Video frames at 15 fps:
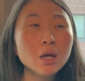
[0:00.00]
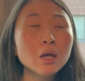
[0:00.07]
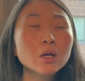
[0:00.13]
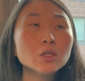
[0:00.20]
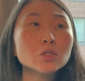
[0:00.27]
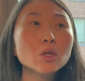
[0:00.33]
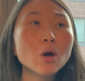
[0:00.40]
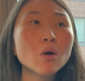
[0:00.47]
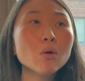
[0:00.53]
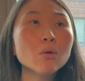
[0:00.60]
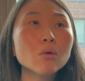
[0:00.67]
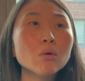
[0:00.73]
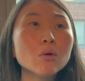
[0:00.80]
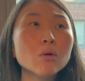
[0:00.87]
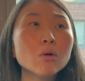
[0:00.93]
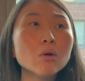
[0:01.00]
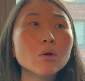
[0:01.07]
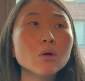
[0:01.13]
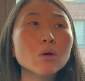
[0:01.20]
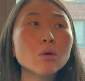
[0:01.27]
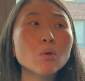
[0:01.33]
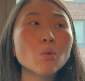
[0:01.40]
So
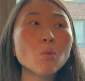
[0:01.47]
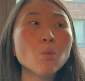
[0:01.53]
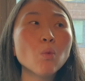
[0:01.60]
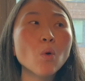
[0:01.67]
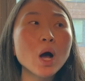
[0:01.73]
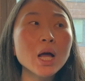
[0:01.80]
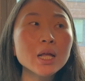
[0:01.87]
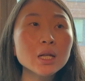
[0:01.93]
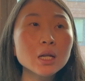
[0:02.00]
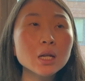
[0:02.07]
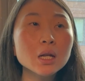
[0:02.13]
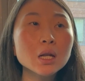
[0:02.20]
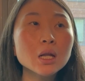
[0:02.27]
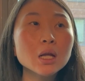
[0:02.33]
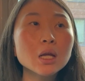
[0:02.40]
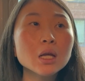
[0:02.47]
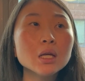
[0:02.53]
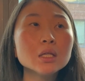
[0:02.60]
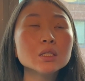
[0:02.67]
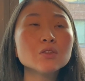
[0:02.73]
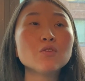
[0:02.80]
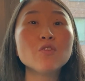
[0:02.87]
what
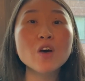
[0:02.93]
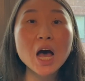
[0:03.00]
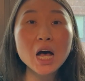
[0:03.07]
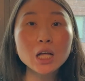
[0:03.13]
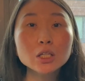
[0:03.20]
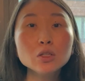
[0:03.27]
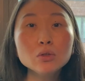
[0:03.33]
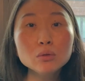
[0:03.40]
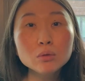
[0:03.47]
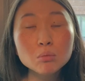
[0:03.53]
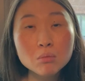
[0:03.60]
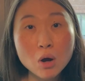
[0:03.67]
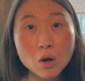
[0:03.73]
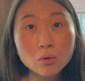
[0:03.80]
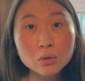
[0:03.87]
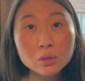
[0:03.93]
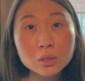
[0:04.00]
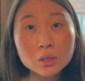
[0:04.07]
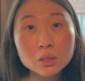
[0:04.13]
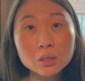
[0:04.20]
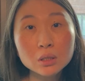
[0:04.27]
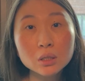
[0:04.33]
is valued
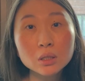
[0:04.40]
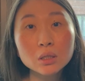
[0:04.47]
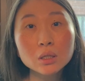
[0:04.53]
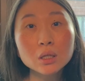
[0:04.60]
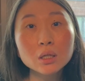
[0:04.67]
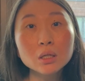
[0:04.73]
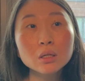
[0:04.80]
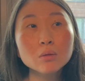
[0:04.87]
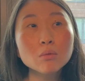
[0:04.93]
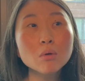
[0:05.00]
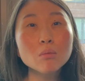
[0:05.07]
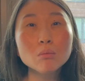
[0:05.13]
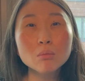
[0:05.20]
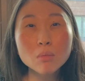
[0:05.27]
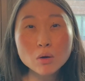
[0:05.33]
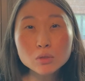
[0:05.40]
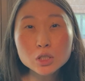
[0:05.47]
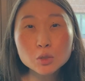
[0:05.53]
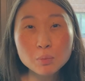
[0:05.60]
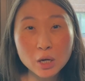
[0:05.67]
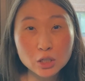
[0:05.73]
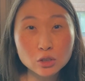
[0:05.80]
most in most
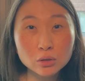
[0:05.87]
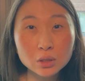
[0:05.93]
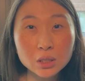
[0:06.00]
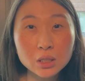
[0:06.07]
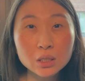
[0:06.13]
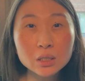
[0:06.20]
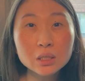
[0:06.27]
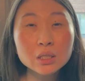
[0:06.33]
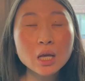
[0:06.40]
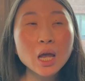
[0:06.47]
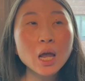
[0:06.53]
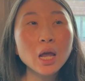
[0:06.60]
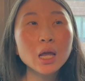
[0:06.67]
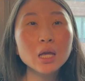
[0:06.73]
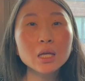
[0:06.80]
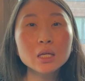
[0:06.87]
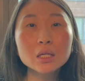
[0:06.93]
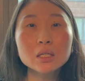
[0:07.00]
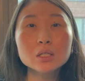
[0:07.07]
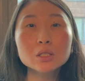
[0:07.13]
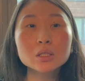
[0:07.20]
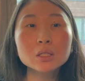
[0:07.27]
specialties
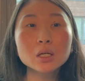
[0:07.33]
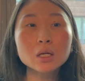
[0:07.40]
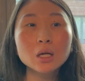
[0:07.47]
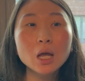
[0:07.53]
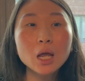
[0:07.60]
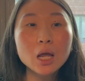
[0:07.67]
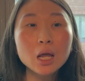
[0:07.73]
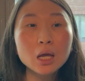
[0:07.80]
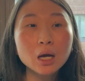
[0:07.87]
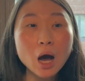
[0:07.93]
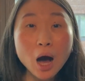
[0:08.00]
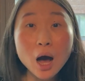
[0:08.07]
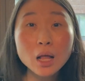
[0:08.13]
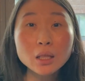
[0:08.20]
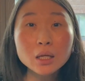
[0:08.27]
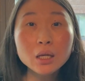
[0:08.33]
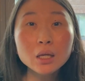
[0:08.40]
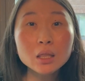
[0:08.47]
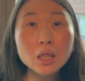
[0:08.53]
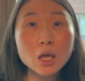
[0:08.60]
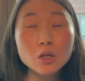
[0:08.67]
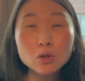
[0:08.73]
is a
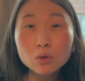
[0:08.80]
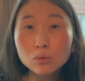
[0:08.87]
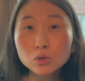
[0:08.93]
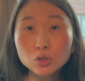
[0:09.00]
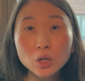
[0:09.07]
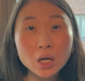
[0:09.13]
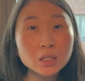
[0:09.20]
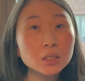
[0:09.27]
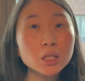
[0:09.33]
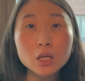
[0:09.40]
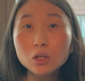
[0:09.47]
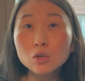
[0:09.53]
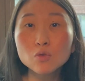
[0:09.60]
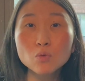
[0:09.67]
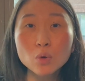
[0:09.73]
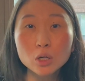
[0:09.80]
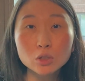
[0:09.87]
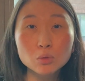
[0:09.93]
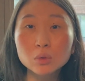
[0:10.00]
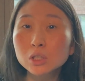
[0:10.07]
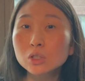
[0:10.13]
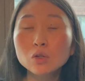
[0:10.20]
colleague that you trust, that you've
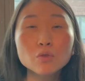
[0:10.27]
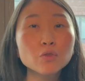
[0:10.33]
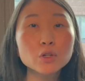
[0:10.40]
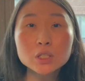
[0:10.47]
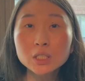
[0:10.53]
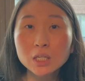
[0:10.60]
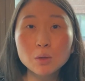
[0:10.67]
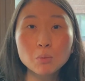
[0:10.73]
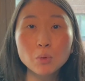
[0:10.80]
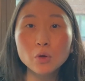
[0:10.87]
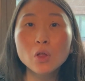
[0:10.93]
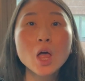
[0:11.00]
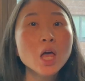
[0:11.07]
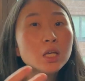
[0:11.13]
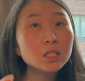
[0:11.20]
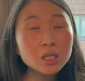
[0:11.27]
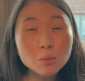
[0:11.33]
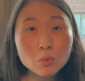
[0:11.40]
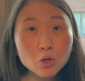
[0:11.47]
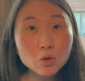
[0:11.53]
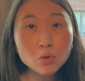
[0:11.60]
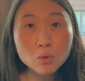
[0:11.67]
worked with. So for example,
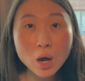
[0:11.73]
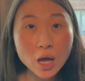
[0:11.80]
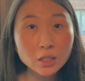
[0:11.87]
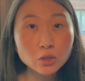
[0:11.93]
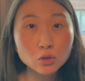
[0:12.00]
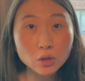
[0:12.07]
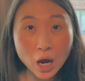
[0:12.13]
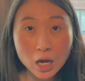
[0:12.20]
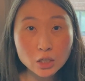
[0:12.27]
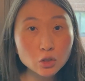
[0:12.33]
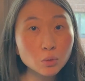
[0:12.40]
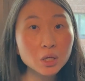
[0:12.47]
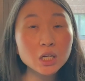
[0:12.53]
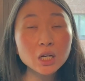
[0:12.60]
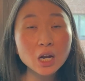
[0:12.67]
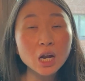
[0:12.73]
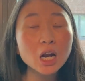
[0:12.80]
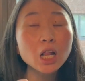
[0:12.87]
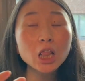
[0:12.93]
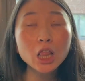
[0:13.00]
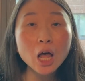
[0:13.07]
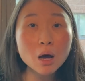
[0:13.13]
someone who has graduated, an
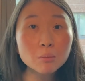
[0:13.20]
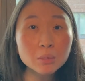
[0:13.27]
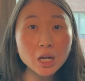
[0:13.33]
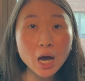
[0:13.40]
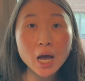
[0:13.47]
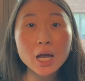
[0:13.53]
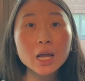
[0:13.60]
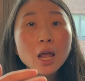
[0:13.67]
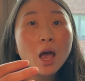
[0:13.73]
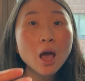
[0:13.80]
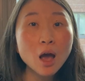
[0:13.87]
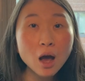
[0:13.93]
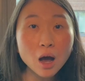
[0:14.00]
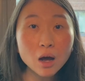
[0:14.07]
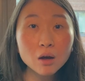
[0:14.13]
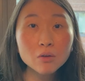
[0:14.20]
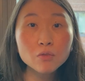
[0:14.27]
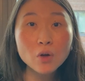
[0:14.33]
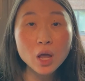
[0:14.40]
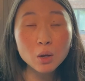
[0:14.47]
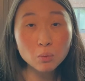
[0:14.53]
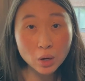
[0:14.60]
alumni of
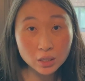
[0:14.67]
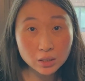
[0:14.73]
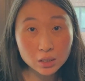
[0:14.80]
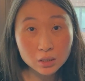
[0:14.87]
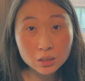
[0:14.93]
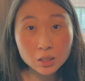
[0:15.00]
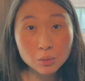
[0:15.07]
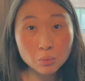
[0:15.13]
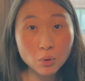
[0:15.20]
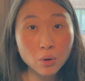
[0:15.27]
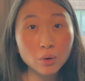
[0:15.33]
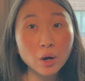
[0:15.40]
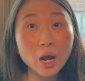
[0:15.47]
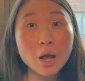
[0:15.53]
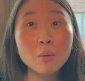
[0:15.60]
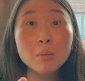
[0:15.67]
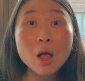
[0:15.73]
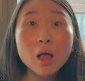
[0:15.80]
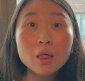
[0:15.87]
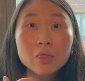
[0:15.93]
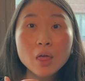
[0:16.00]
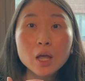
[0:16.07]
a residency program
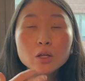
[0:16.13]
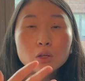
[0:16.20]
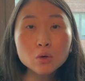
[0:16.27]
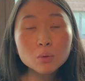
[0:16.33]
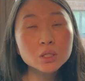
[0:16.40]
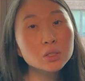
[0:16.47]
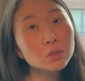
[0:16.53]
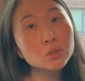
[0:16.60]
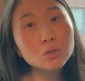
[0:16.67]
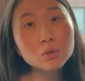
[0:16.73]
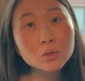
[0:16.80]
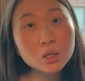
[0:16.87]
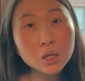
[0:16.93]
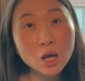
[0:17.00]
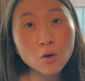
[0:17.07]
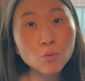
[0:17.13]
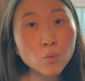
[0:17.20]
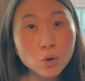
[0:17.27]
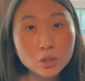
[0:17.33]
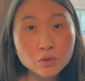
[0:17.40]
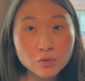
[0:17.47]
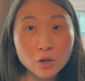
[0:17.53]
that you as a student have
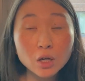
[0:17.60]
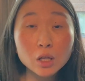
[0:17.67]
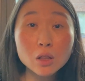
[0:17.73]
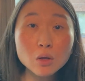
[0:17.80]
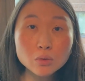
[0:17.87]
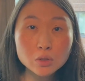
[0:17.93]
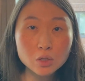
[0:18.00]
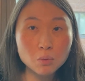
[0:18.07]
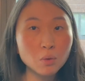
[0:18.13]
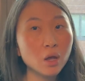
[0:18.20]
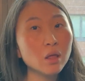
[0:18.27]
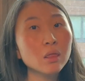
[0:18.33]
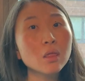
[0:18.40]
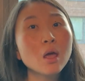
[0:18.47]
worked very closely with,